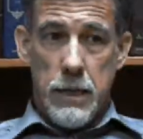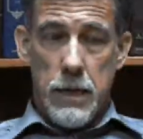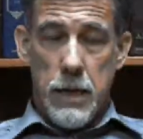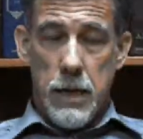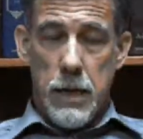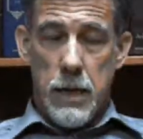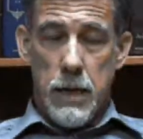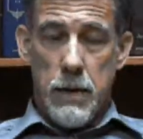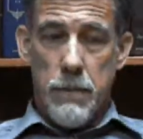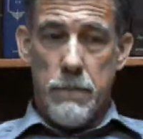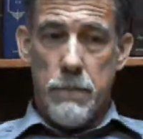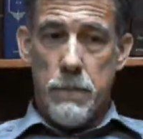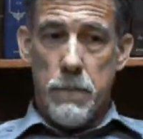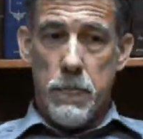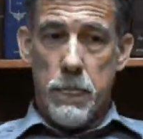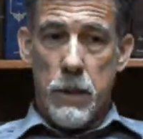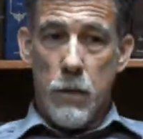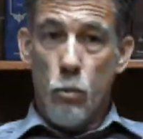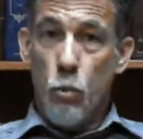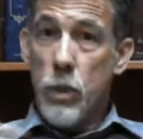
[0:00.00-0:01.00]
um,
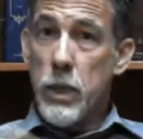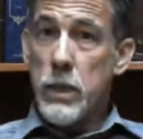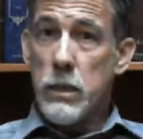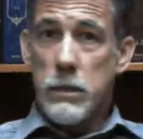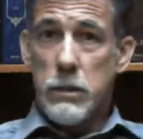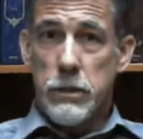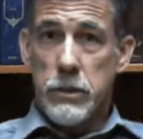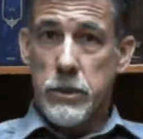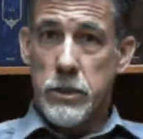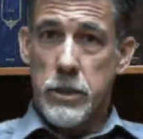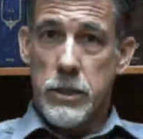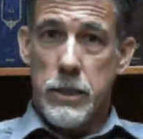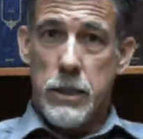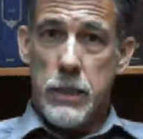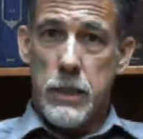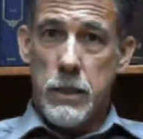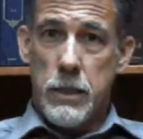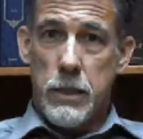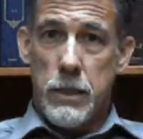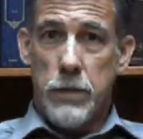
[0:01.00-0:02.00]
wills
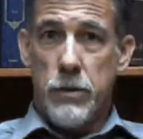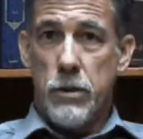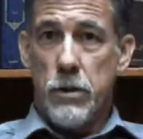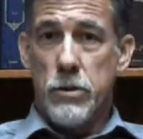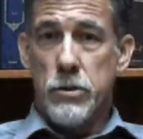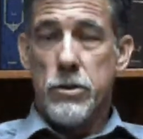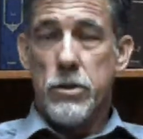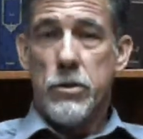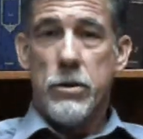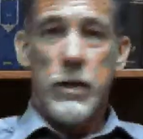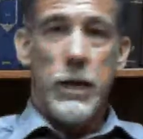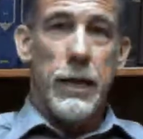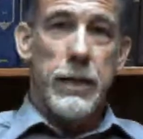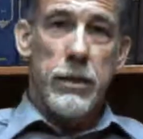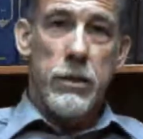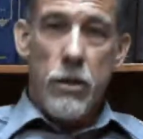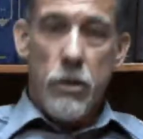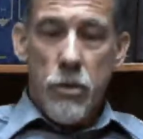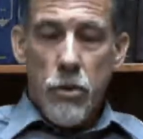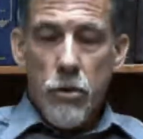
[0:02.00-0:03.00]
and those are the,
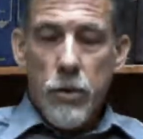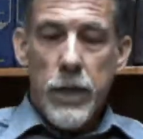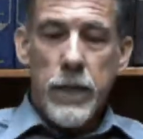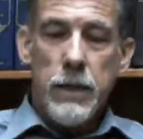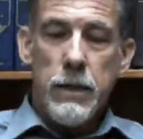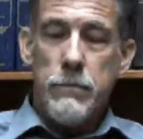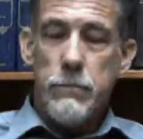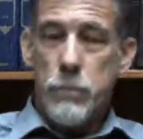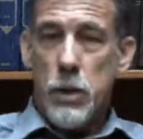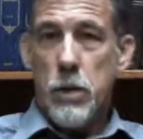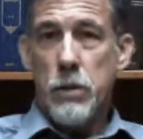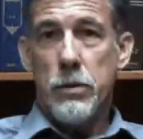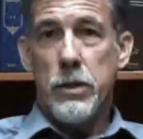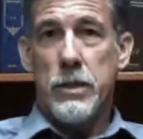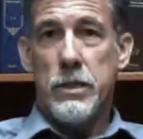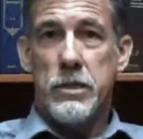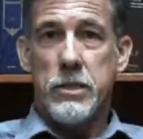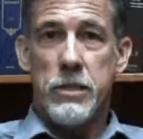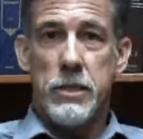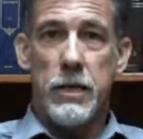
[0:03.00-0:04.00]
like the three
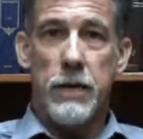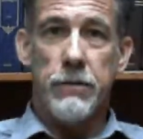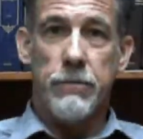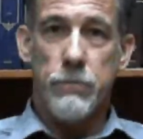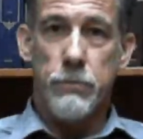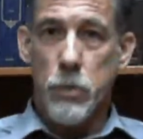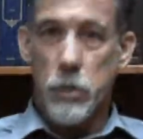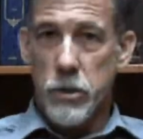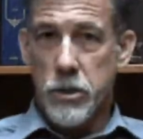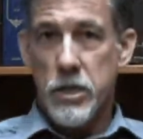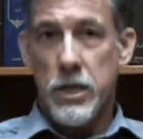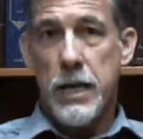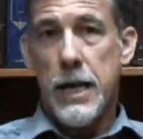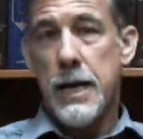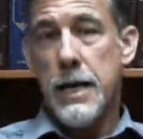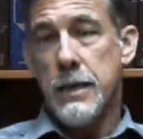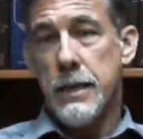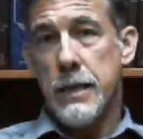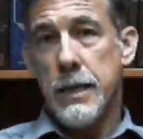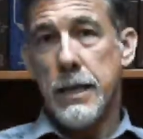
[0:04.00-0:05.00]
components of
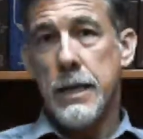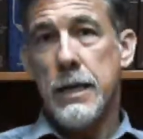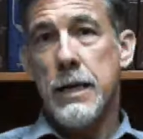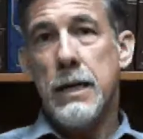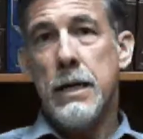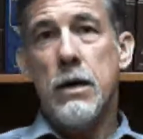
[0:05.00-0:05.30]
personality